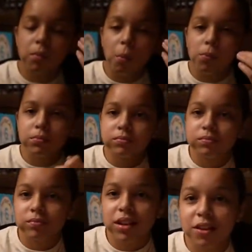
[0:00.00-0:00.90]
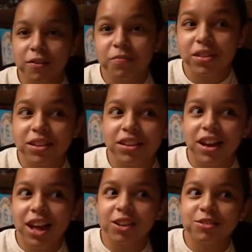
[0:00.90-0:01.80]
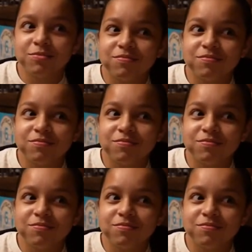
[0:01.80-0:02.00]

do you thought? It's good. It's just